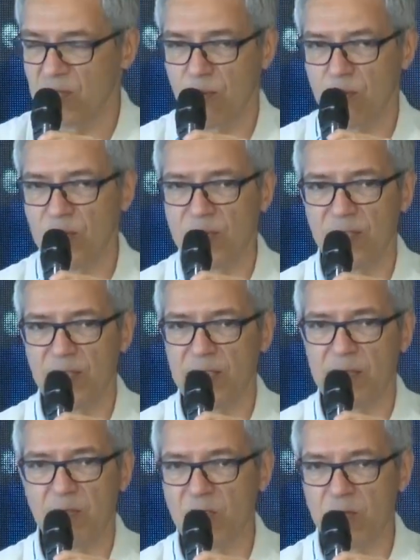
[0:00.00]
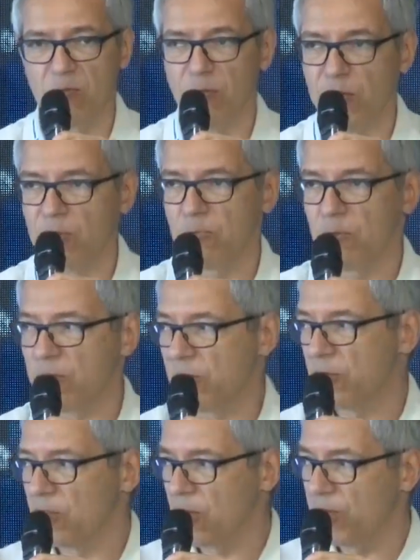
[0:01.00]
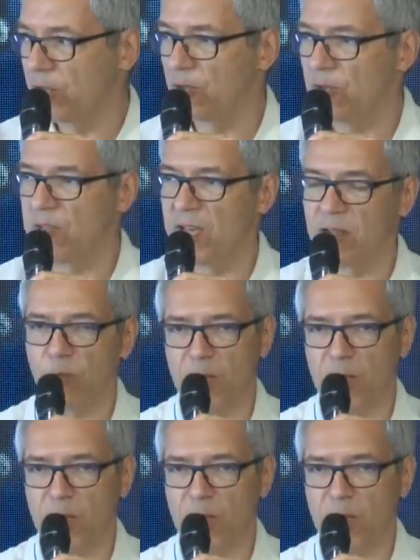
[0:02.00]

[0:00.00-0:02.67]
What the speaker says: And we were telling them, no, we're not going to do that.